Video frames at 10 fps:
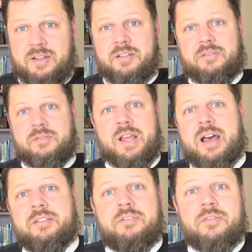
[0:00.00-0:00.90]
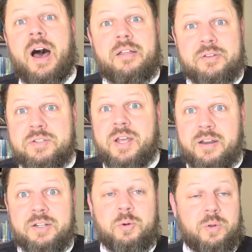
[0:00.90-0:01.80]
And God the Father,
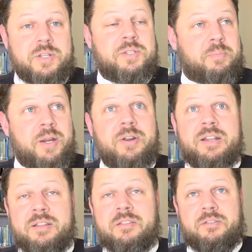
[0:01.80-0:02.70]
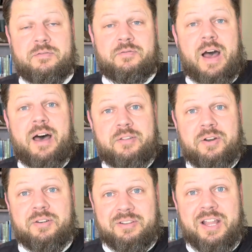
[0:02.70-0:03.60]
Son, and Holy Spirit, eh, the
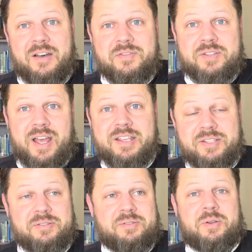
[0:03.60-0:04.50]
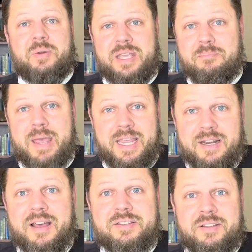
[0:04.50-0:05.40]
Father loves us, and so he made
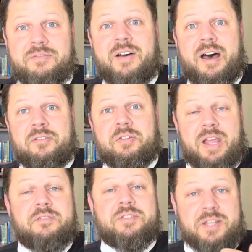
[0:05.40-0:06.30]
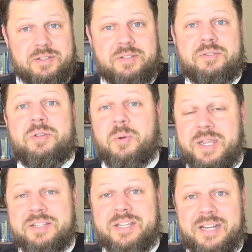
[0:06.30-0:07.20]
us. The Father loves us, and so
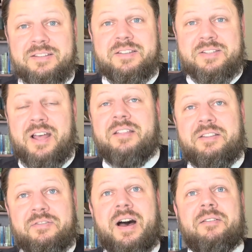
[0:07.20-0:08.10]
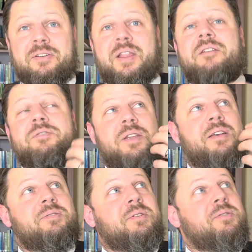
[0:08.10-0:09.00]
he sent the Son. The Father loves
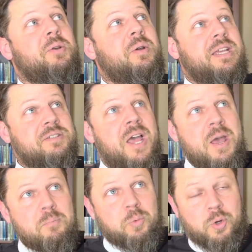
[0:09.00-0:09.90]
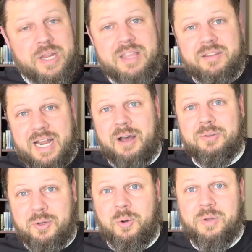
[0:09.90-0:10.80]
us, and so he has breathed out
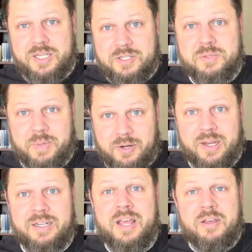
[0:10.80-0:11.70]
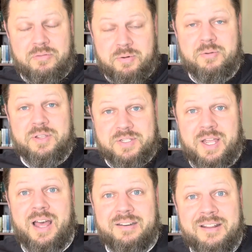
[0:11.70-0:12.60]
the Holy Spirit through the
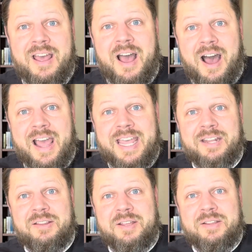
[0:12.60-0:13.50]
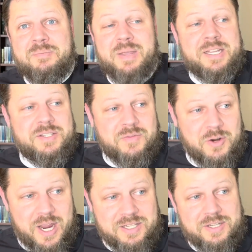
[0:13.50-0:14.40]
Son uh, in the, the, means of
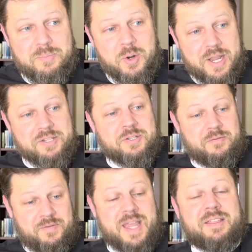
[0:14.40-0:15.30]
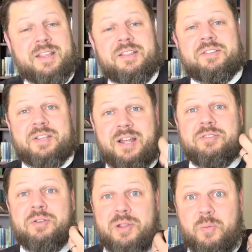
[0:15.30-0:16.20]
grace to bring us to faith in the Son
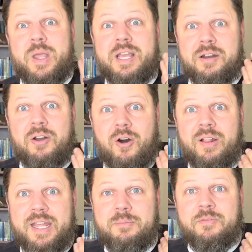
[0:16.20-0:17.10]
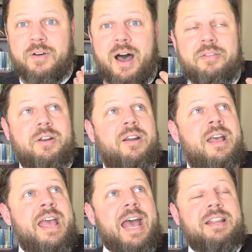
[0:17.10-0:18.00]
so that we can call him Father.
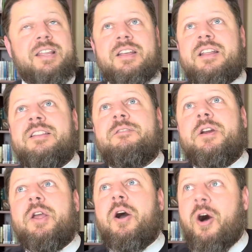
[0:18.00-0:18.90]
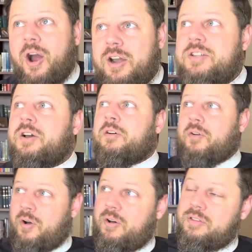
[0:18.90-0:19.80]
At the, at the very heart of
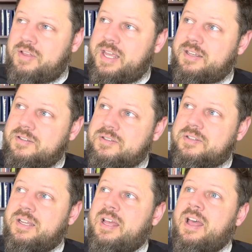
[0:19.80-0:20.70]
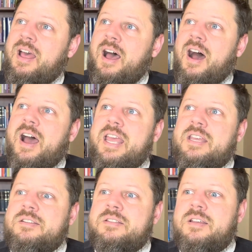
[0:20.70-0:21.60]
all things uh,
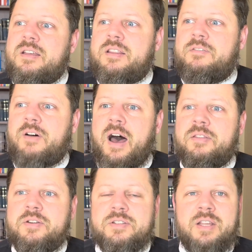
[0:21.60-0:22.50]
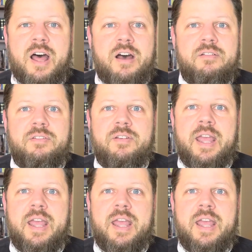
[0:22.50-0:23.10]
is the, the Father's love.